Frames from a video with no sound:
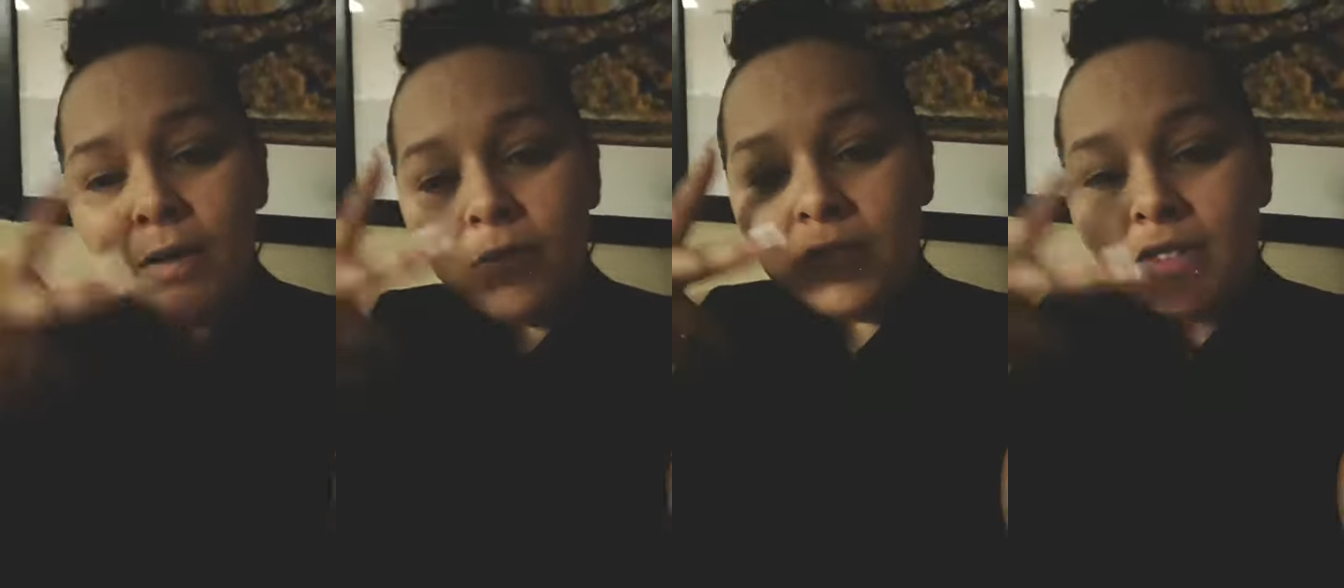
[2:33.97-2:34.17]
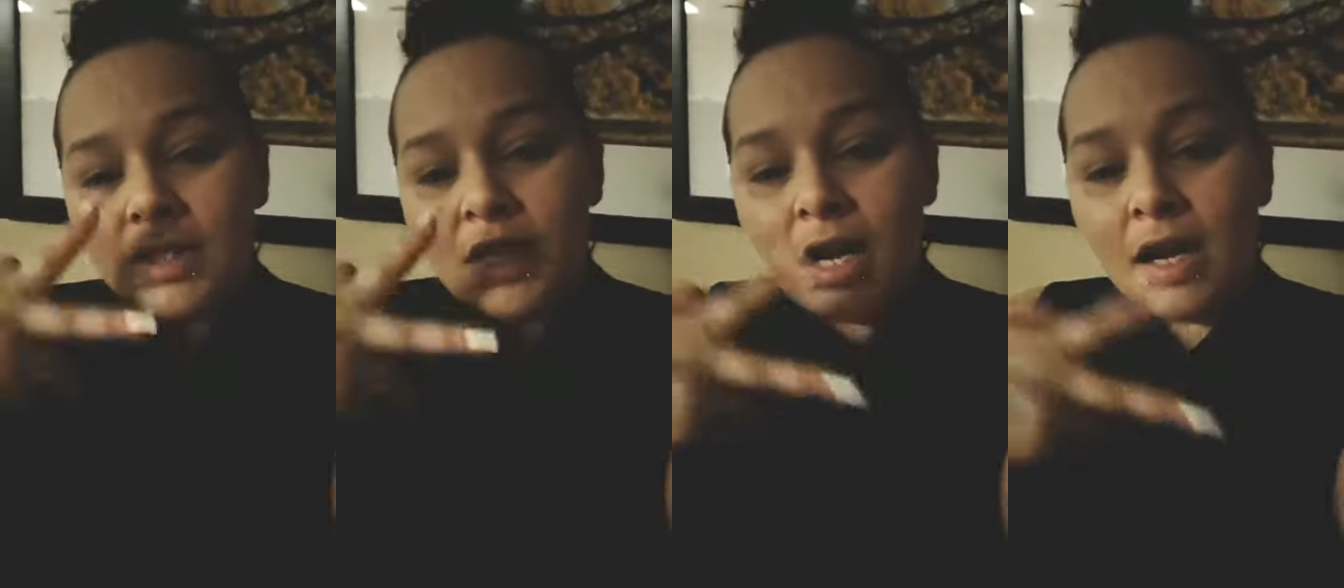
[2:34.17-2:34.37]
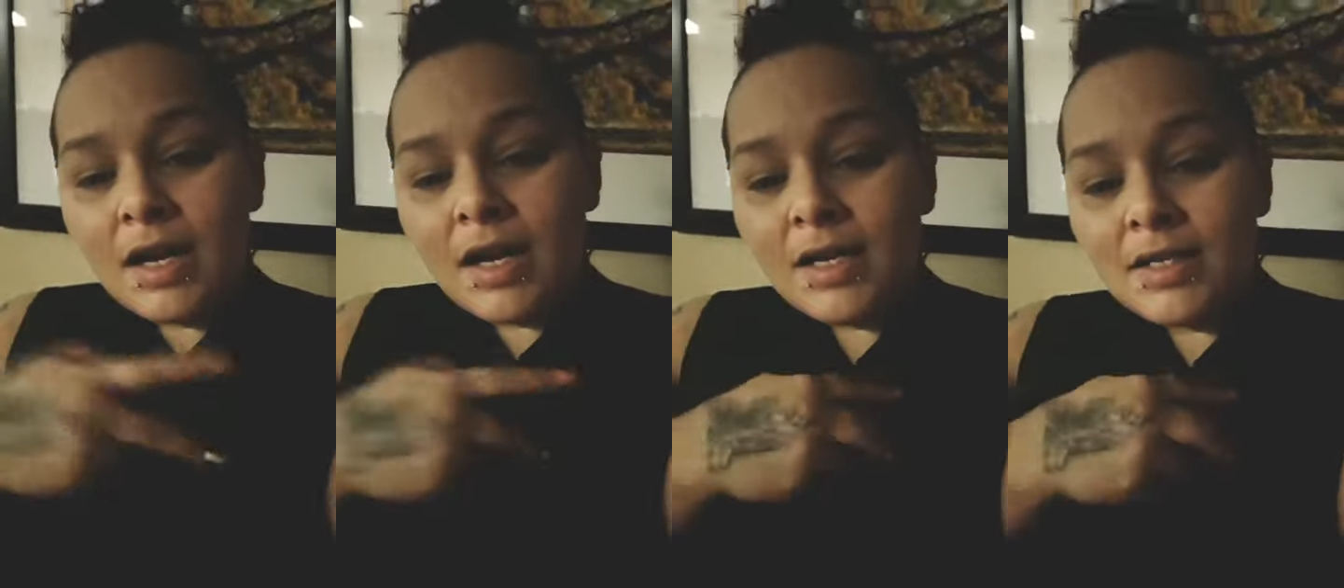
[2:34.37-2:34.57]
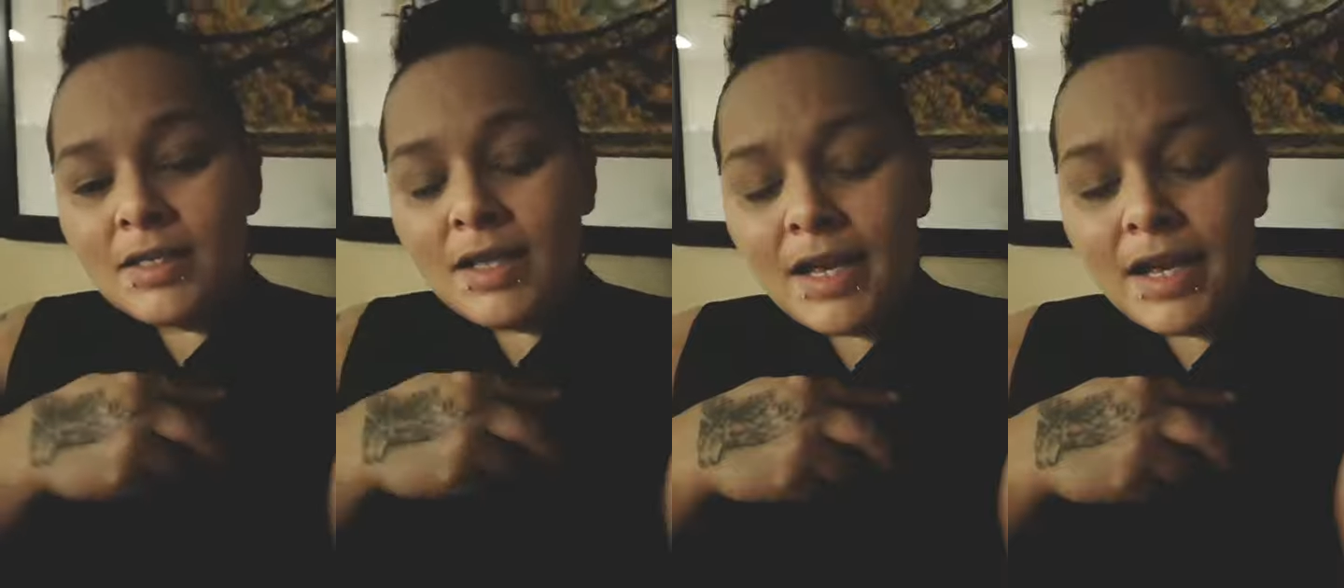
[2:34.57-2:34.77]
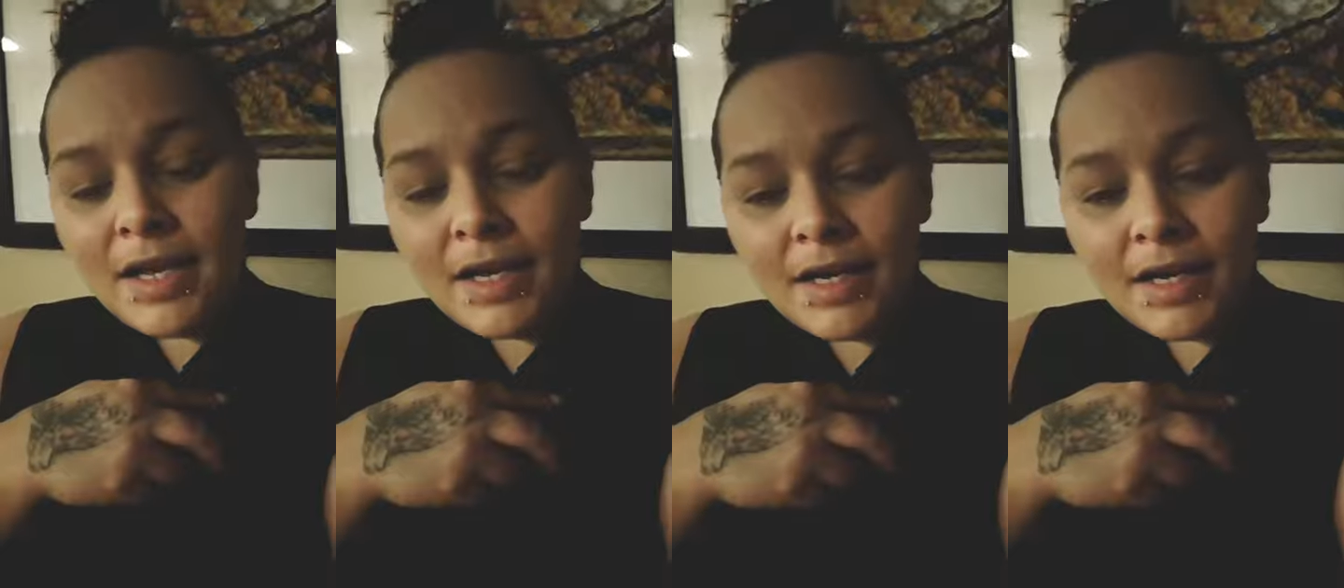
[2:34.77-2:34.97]
will see y'all guys
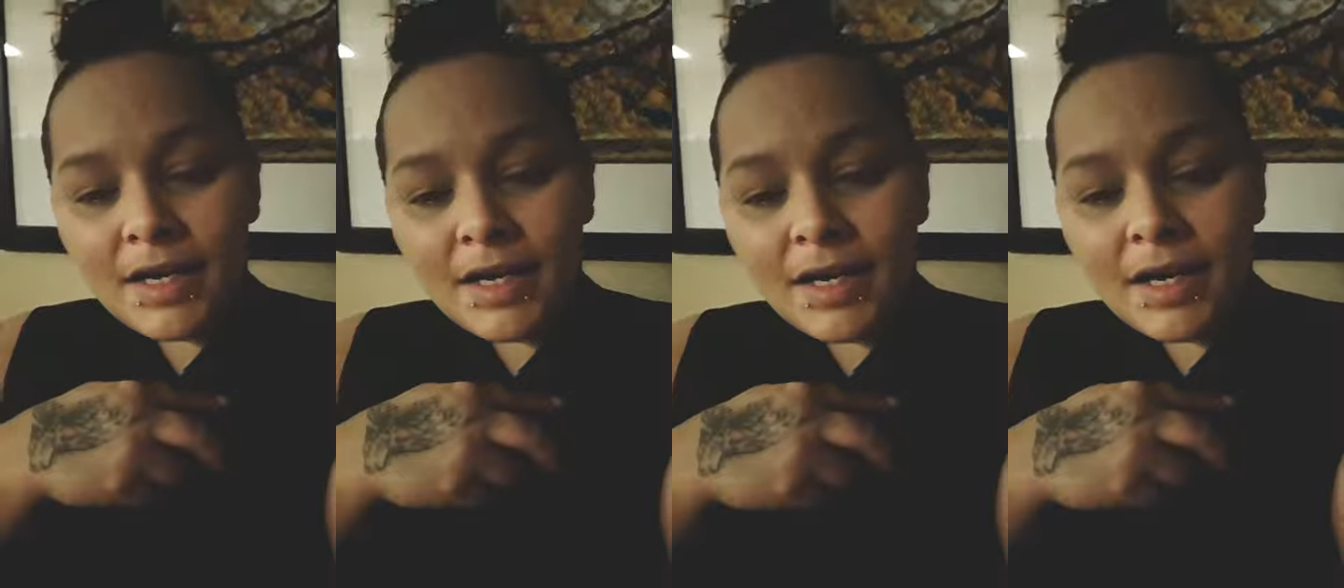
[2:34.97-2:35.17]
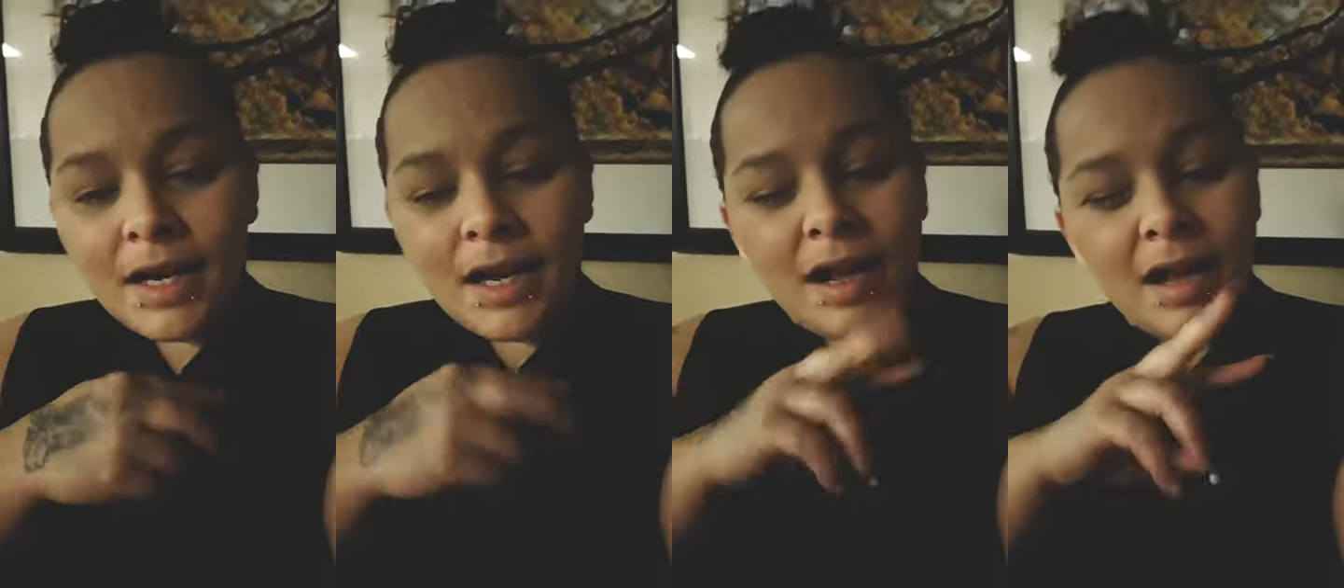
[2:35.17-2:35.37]
later.